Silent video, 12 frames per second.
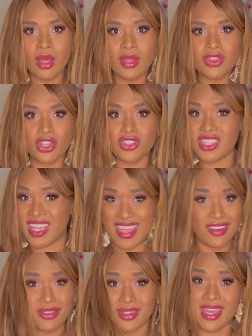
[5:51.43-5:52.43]
There's the
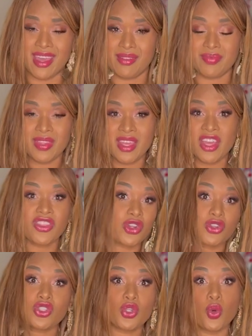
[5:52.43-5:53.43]
internet,
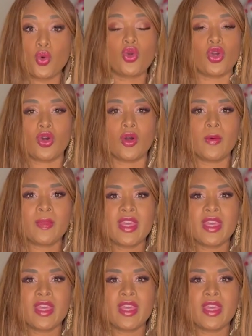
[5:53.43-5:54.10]
there's Google.